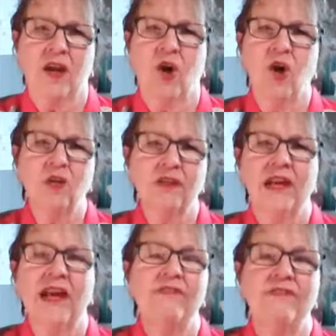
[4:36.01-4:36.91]
Her
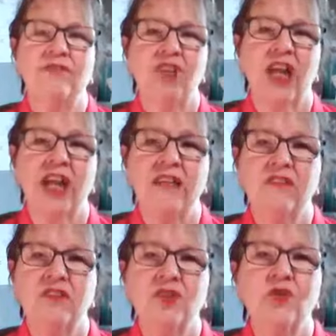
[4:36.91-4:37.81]
life
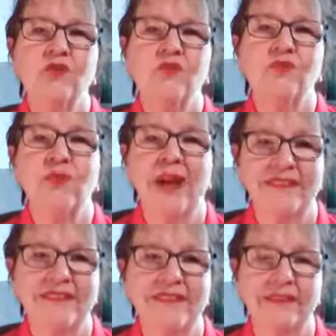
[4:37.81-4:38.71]
changed
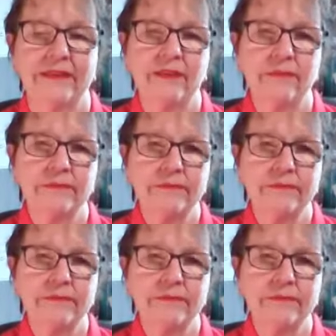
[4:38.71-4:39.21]
drastically.